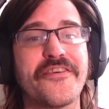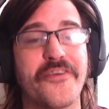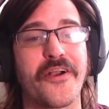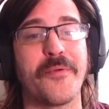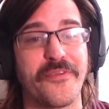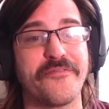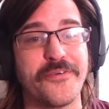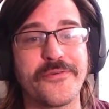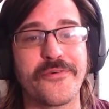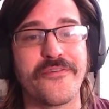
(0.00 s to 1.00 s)
talk about the
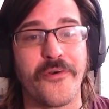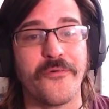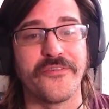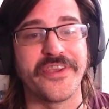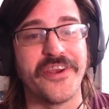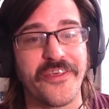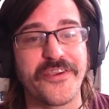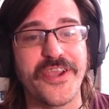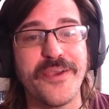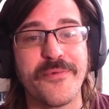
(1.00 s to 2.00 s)
future of hopefully another game.